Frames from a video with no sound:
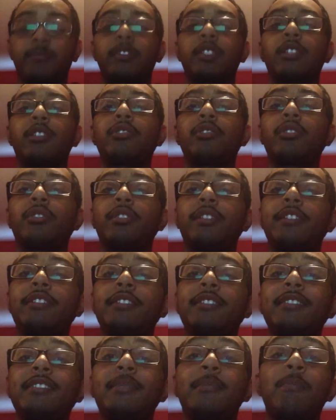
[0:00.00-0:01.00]
So
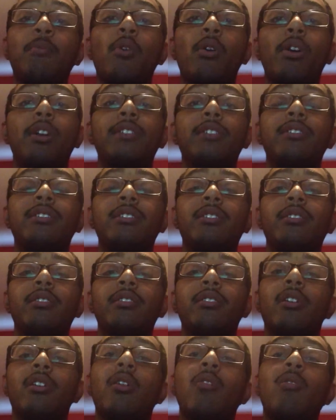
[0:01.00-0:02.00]
this is important to
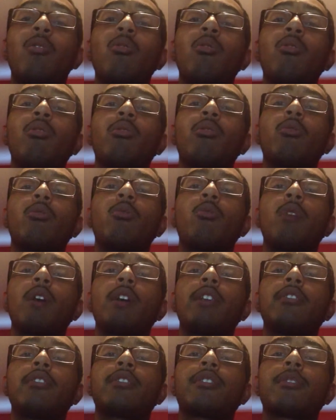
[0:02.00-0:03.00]
know
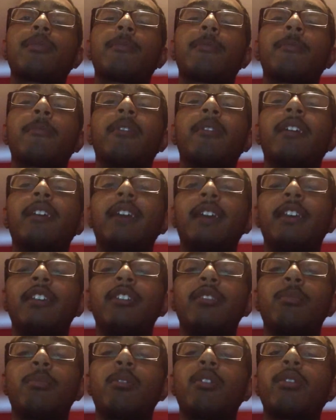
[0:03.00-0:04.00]
when you're getting
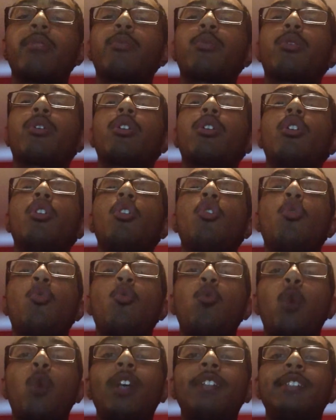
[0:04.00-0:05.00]
your motherboard.
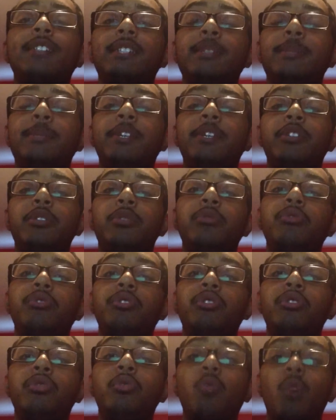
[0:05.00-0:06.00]
What CPU do
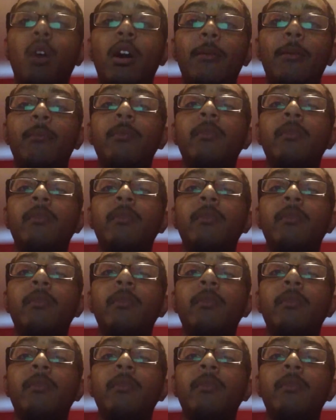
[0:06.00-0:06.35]
you want?